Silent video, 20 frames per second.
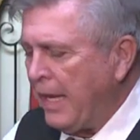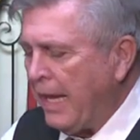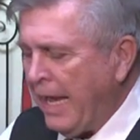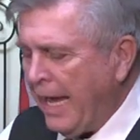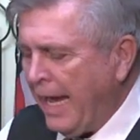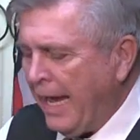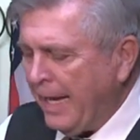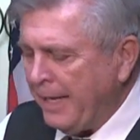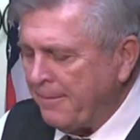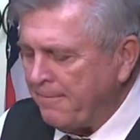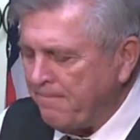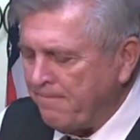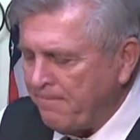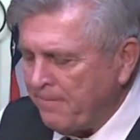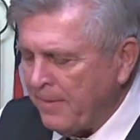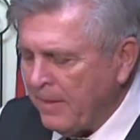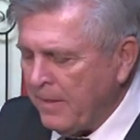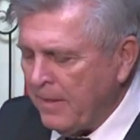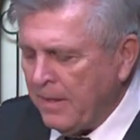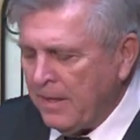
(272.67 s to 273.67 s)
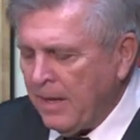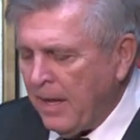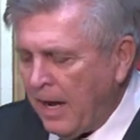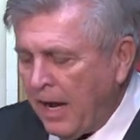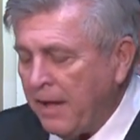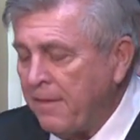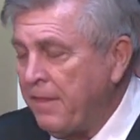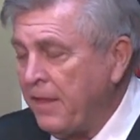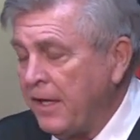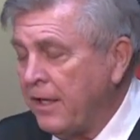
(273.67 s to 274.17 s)
at I
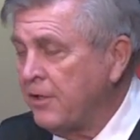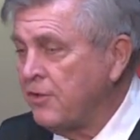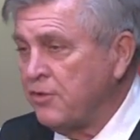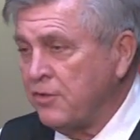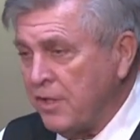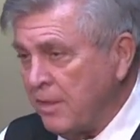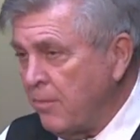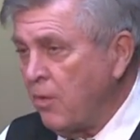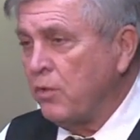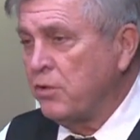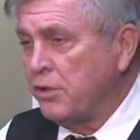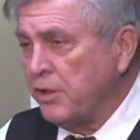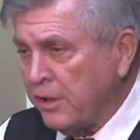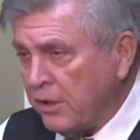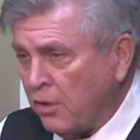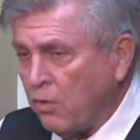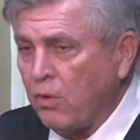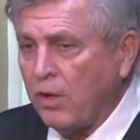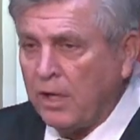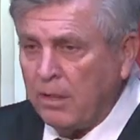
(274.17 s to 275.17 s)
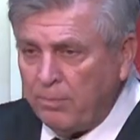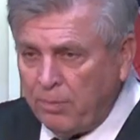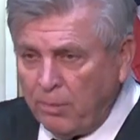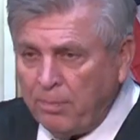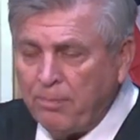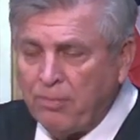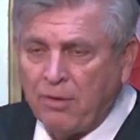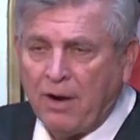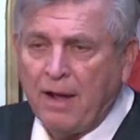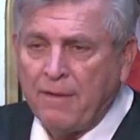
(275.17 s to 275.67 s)
think it's the most incredible
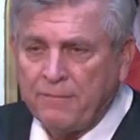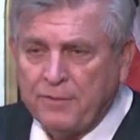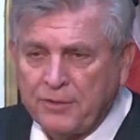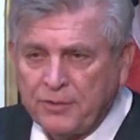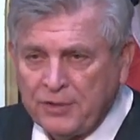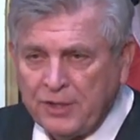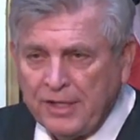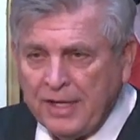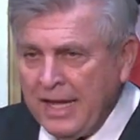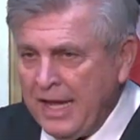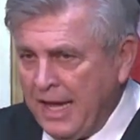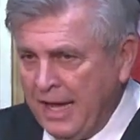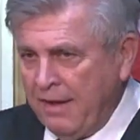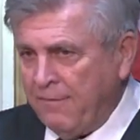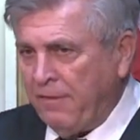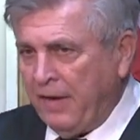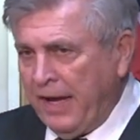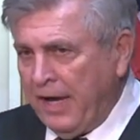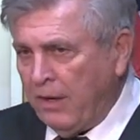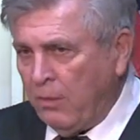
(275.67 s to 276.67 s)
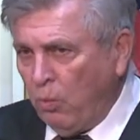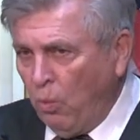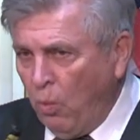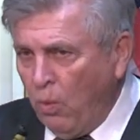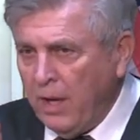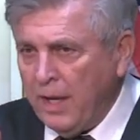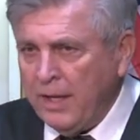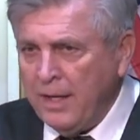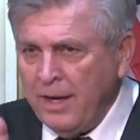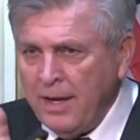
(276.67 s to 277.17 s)
prophecy. If I had
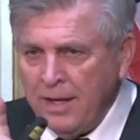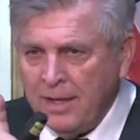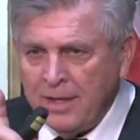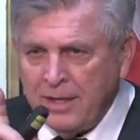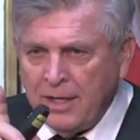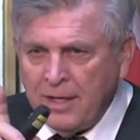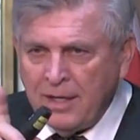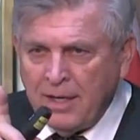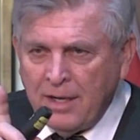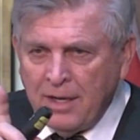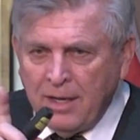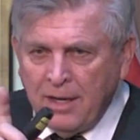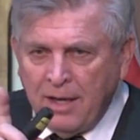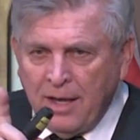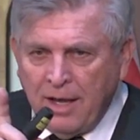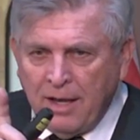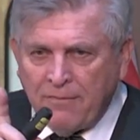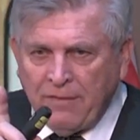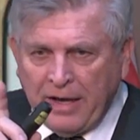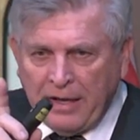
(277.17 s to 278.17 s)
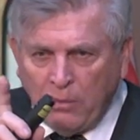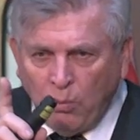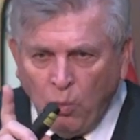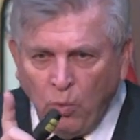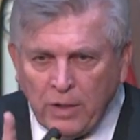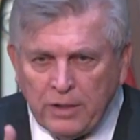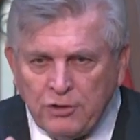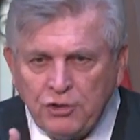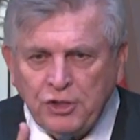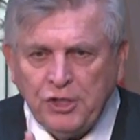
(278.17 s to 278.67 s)
one, if I had
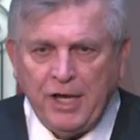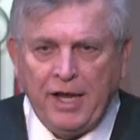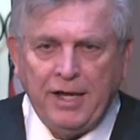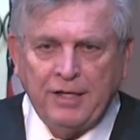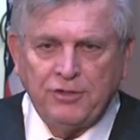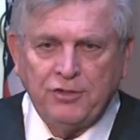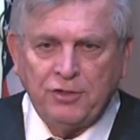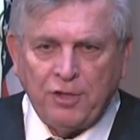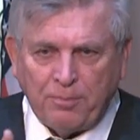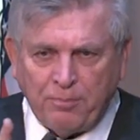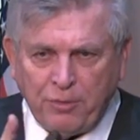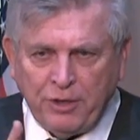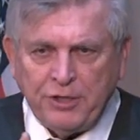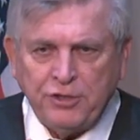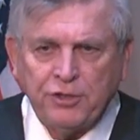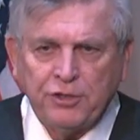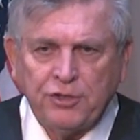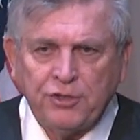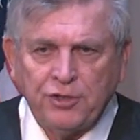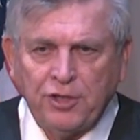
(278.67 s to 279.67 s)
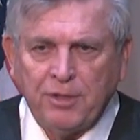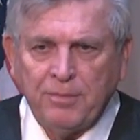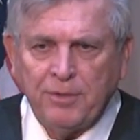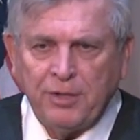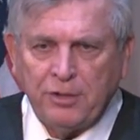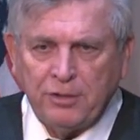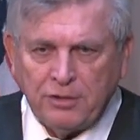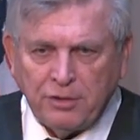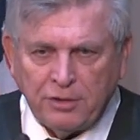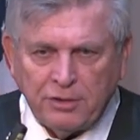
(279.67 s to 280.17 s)
one chance to preach a sermon or
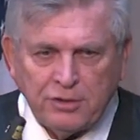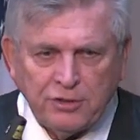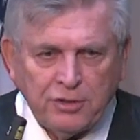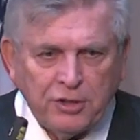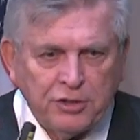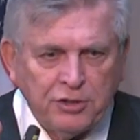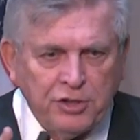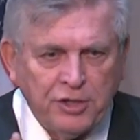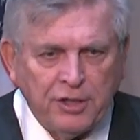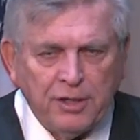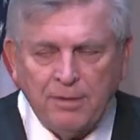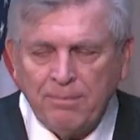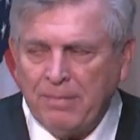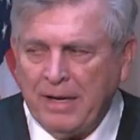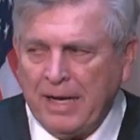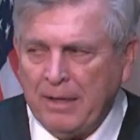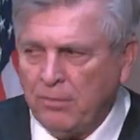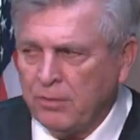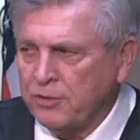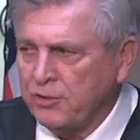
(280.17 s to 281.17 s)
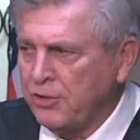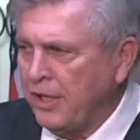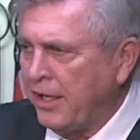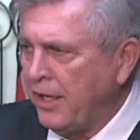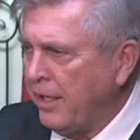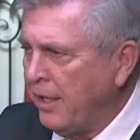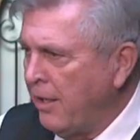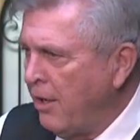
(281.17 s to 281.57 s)
to, to share a Bible study